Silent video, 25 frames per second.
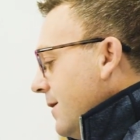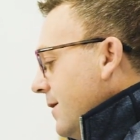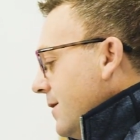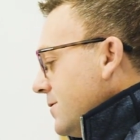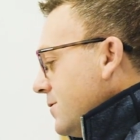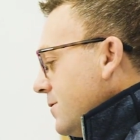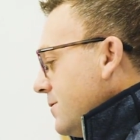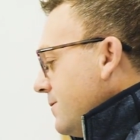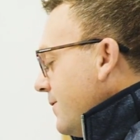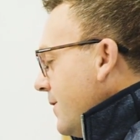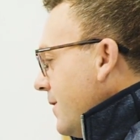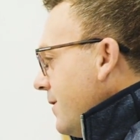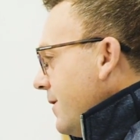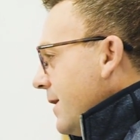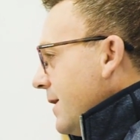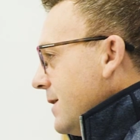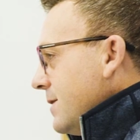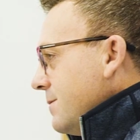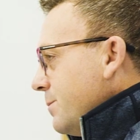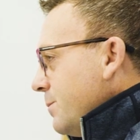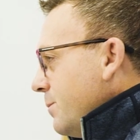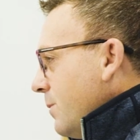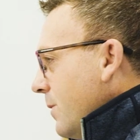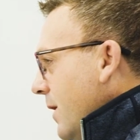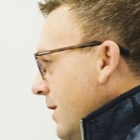So it's very
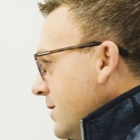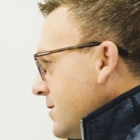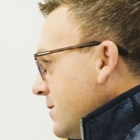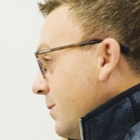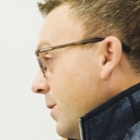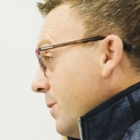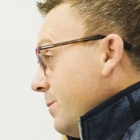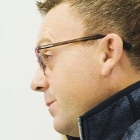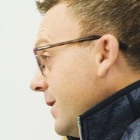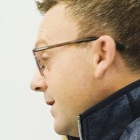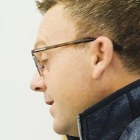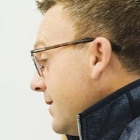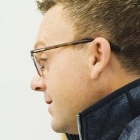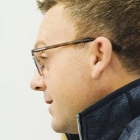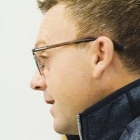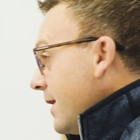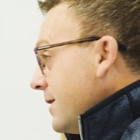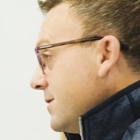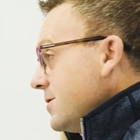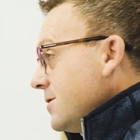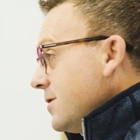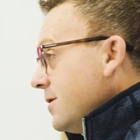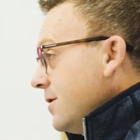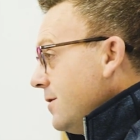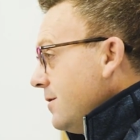it's it's about being
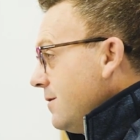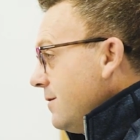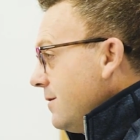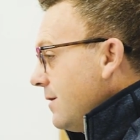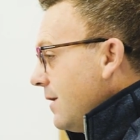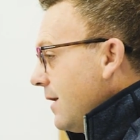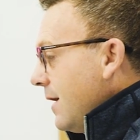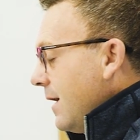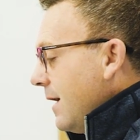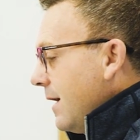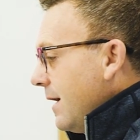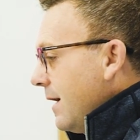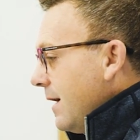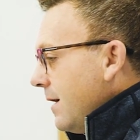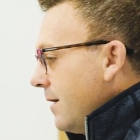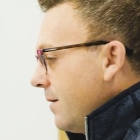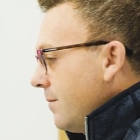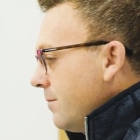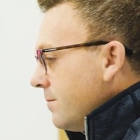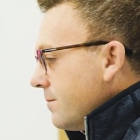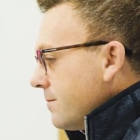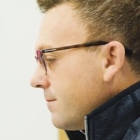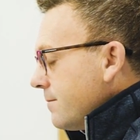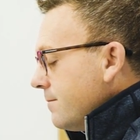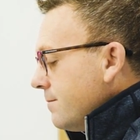intentional. Mm.
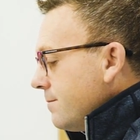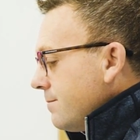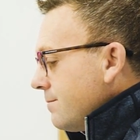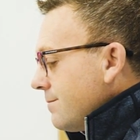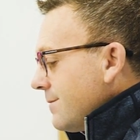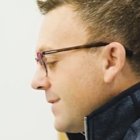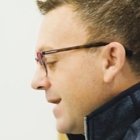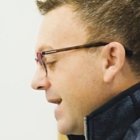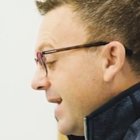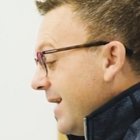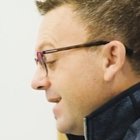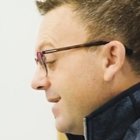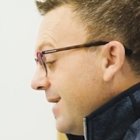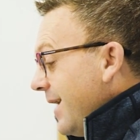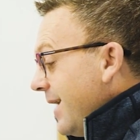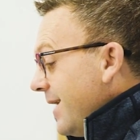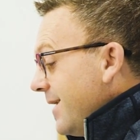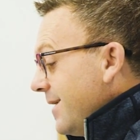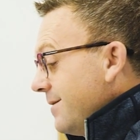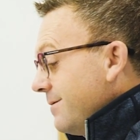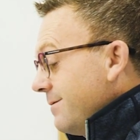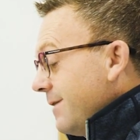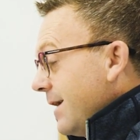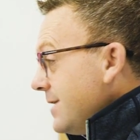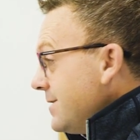Um, and
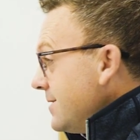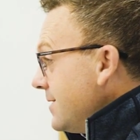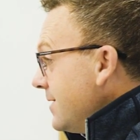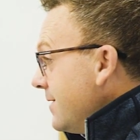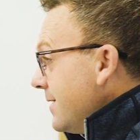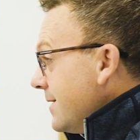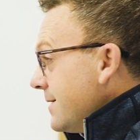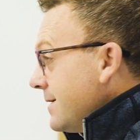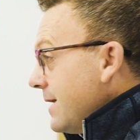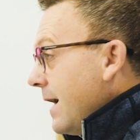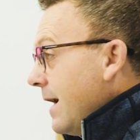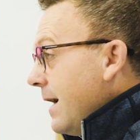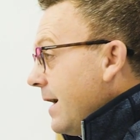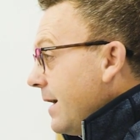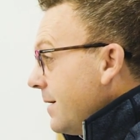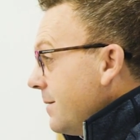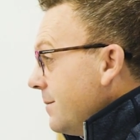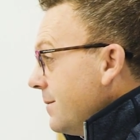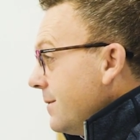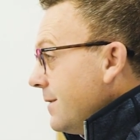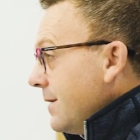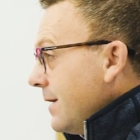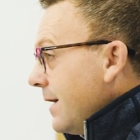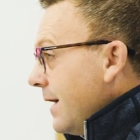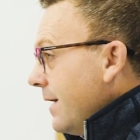and investing the time.
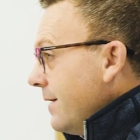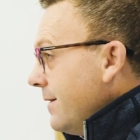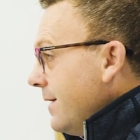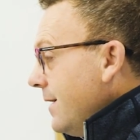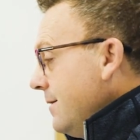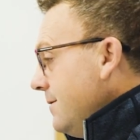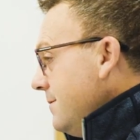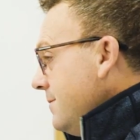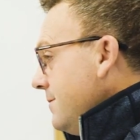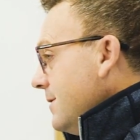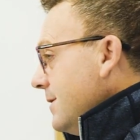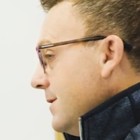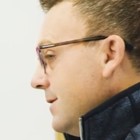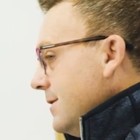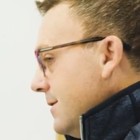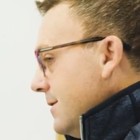Mm-hmm. And then,